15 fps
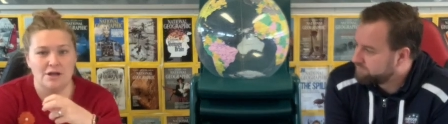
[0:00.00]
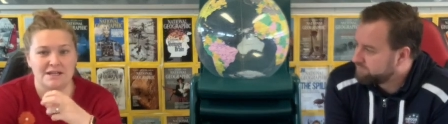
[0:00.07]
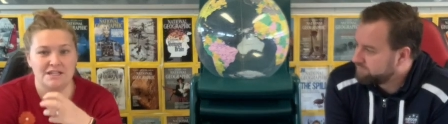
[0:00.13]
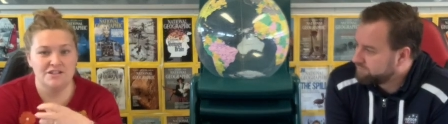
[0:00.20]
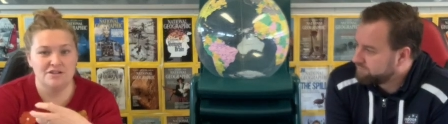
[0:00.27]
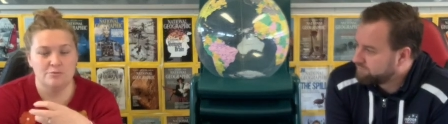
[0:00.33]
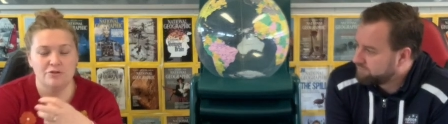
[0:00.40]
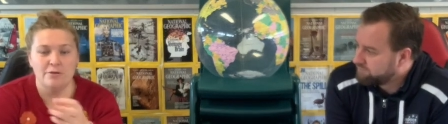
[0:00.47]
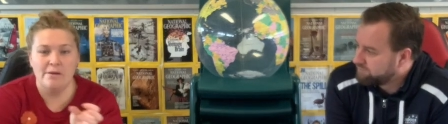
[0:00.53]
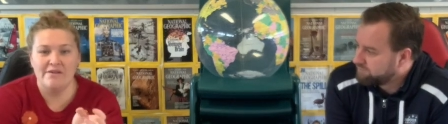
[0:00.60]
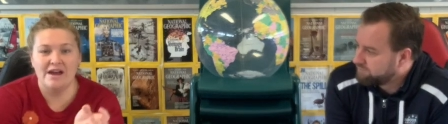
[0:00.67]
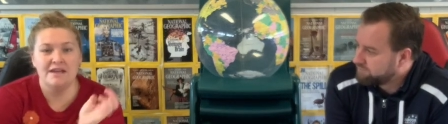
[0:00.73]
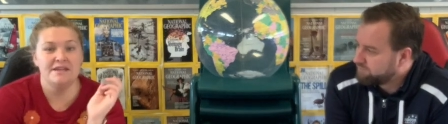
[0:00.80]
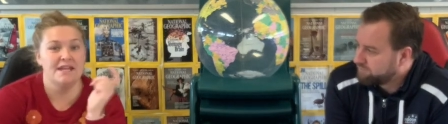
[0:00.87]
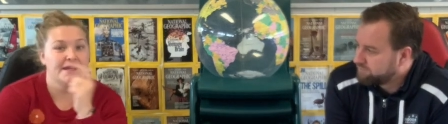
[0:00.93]
Speaker 1: I need to know more about
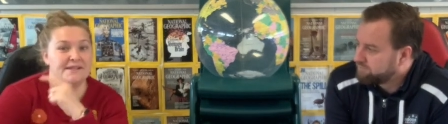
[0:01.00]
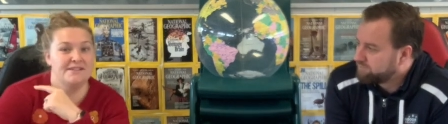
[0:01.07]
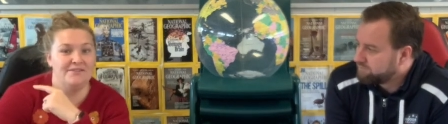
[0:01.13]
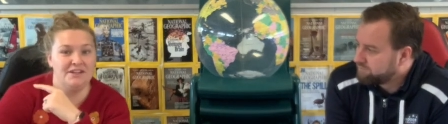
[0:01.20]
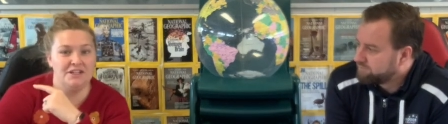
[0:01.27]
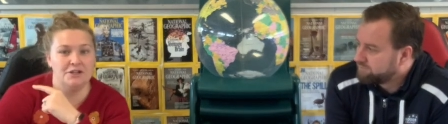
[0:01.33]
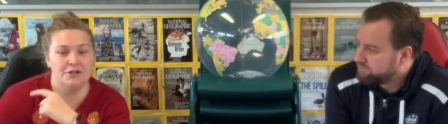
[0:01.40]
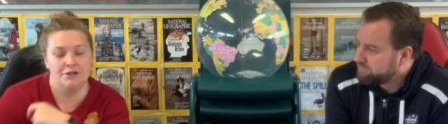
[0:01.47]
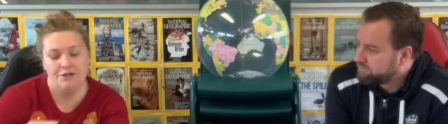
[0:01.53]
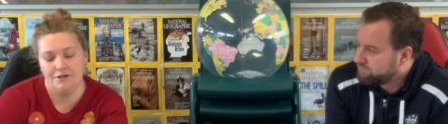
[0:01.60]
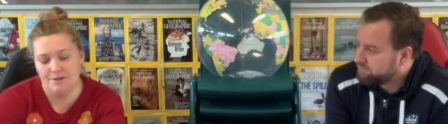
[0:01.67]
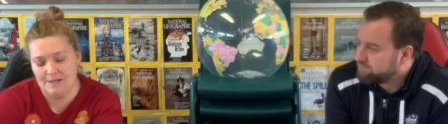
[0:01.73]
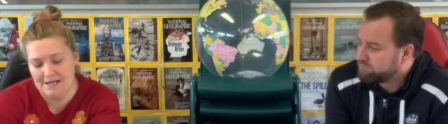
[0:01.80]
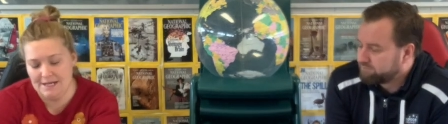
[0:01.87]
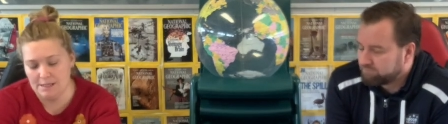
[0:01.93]
that, next
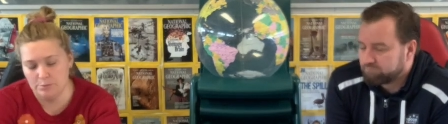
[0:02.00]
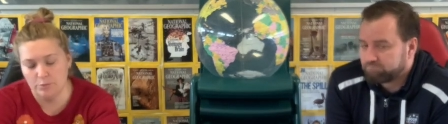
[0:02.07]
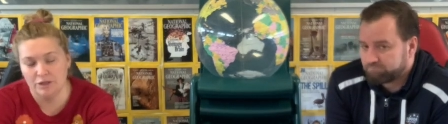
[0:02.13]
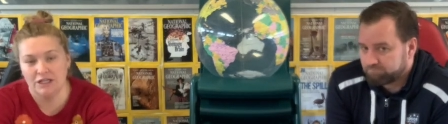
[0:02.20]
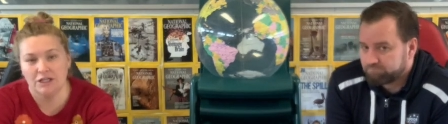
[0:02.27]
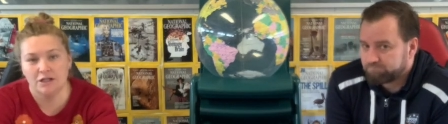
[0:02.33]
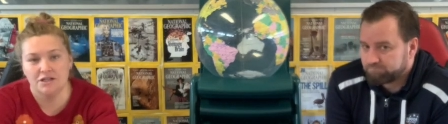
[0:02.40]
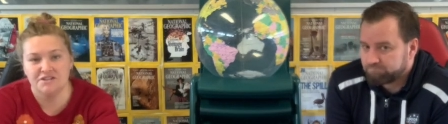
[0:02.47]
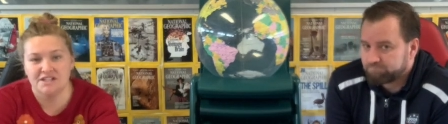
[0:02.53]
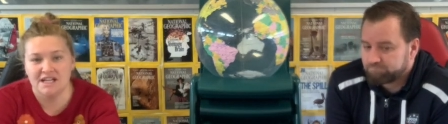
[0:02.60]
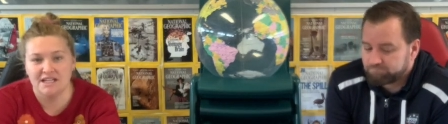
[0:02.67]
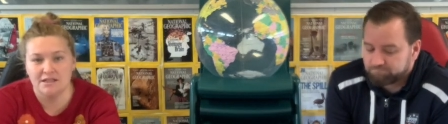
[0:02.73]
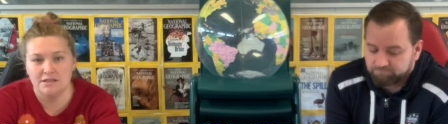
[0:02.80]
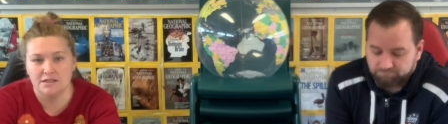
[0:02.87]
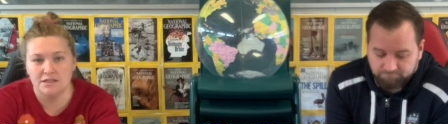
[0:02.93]
video um, we're going to go into
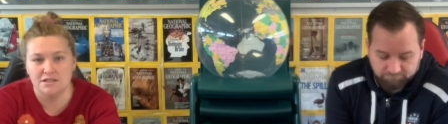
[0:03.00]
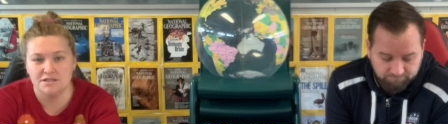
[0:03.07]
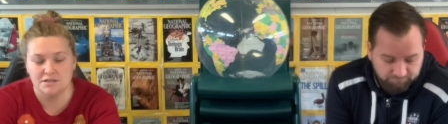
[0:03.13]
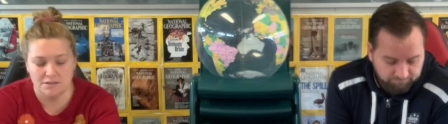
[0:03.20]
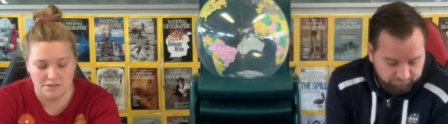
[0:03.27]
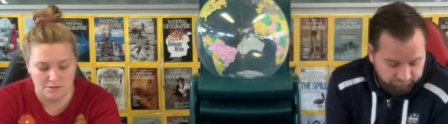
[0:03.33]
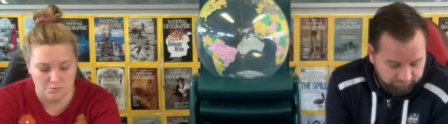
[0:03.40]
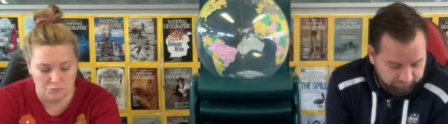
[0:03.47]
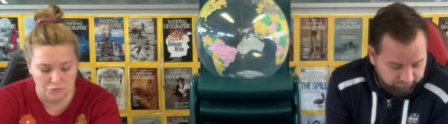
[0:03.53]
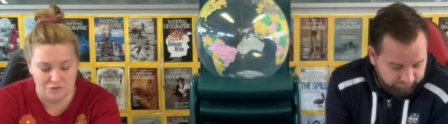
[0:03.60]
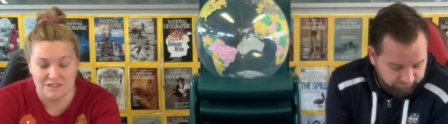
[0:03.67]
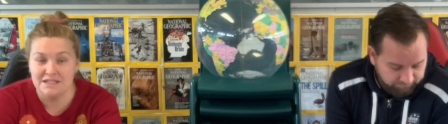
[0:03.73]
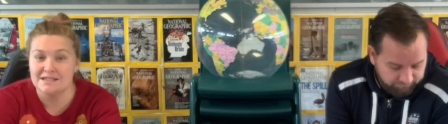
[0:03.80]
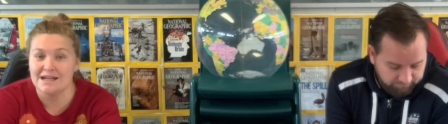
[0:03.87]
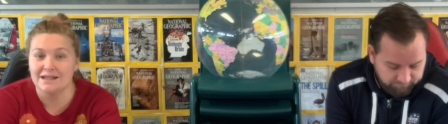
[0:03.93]
that into more
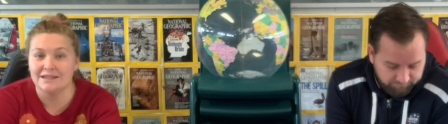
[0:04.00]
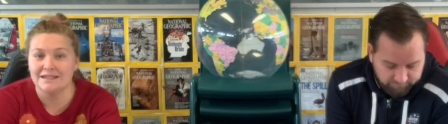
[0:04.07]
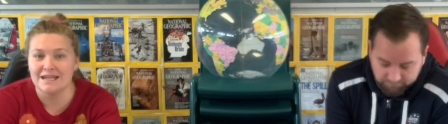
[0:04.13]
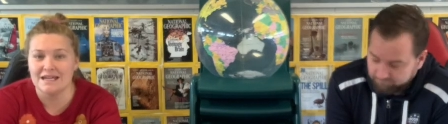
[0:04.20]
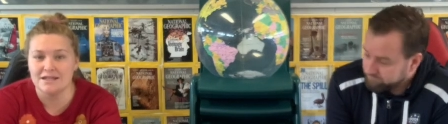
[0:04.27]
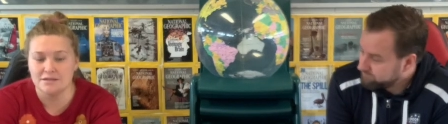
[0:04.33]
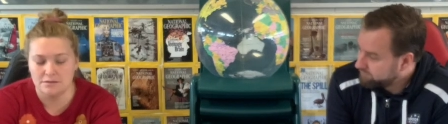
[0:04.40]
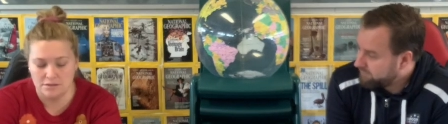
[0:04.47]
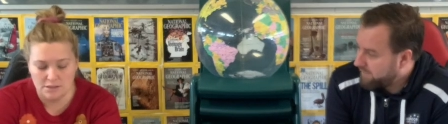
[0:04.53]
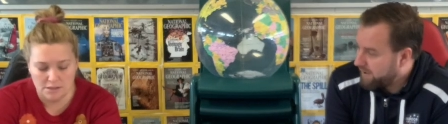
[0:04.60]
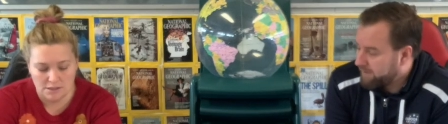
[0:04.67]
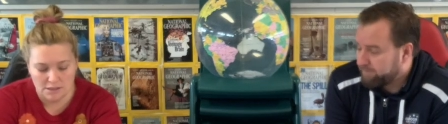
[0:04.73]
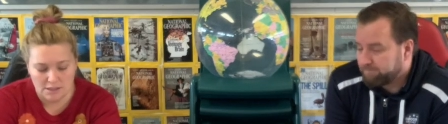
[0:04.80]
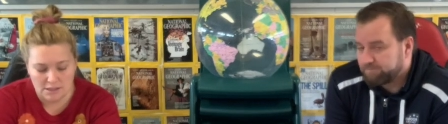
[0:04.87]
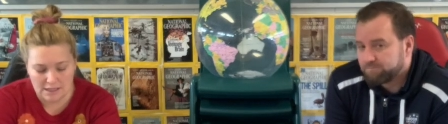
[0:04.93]
detail again.
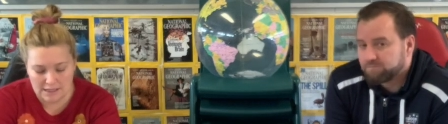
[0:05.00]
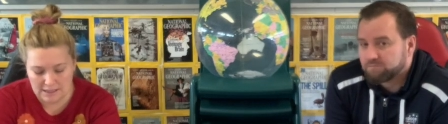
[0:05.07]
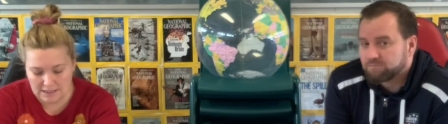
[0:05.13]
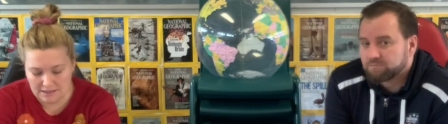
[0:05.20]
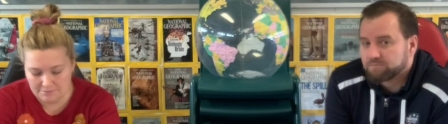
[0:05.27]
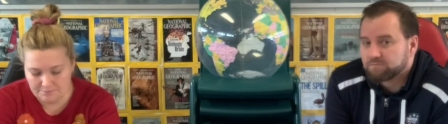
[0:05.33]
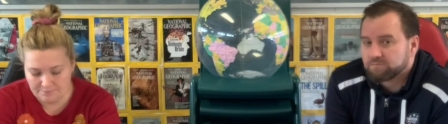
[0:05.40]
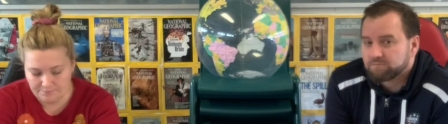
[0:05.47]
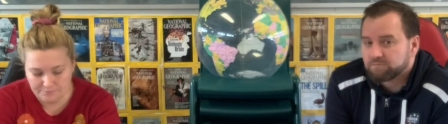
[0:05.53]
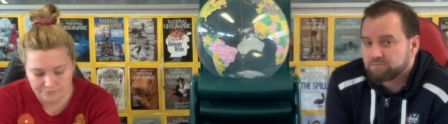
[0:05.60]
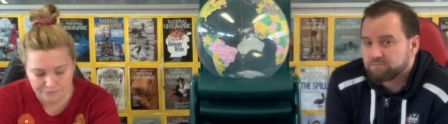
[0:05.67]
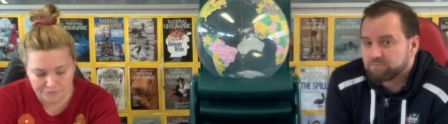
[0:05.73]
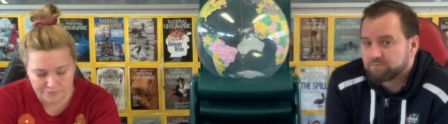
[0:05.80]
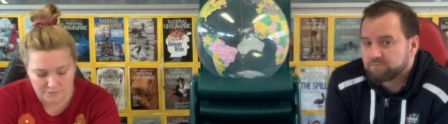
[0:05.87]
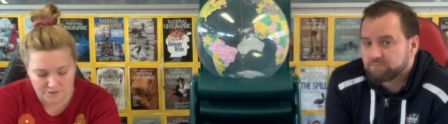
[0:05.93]
Yeah. Um,
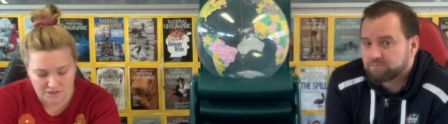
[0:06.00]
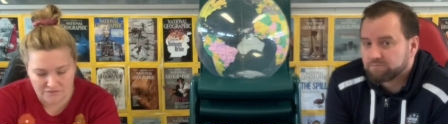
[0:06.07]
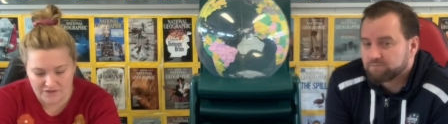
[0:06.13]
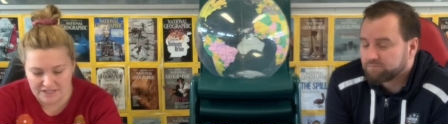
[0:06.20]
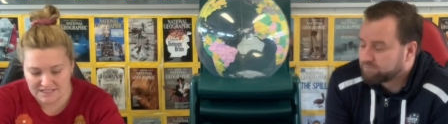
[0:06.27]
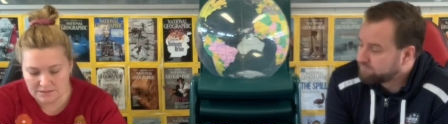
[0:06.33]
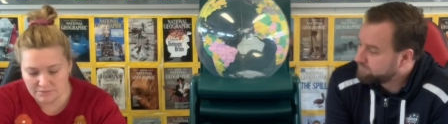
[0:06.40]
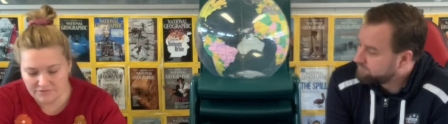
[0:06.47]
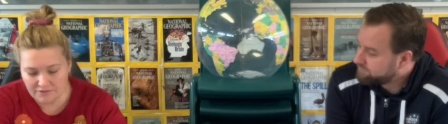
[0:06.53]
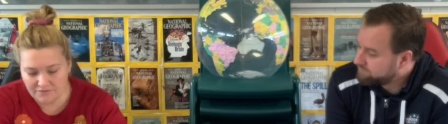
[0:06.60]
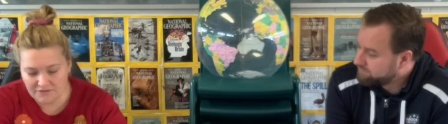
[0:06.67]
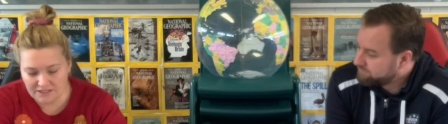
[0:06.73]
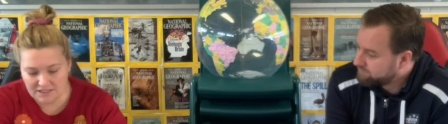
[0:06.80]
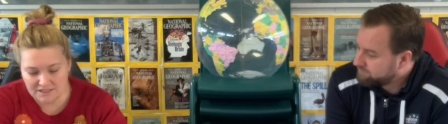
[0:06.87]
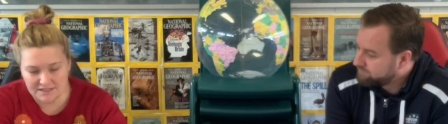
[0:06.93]
so there's some of the
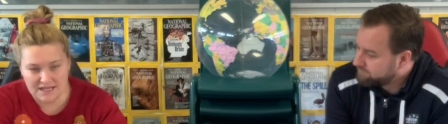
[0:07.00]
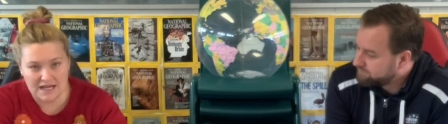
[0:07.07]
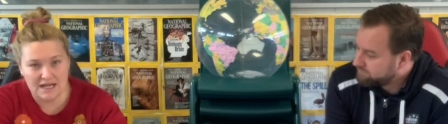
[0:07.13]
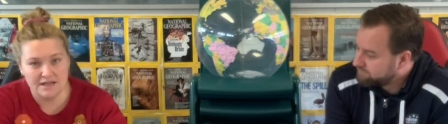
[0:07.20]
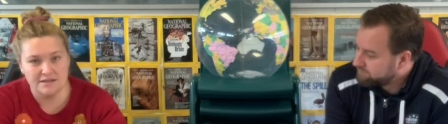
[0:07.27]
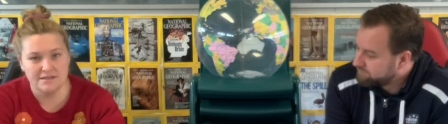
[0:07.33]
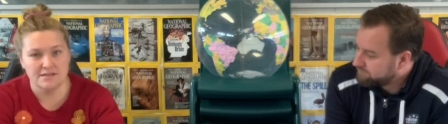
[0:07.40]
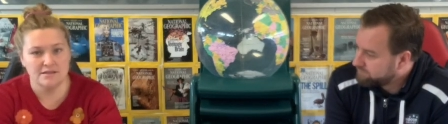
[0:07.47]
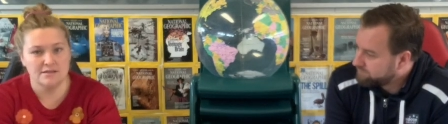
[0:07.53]
things that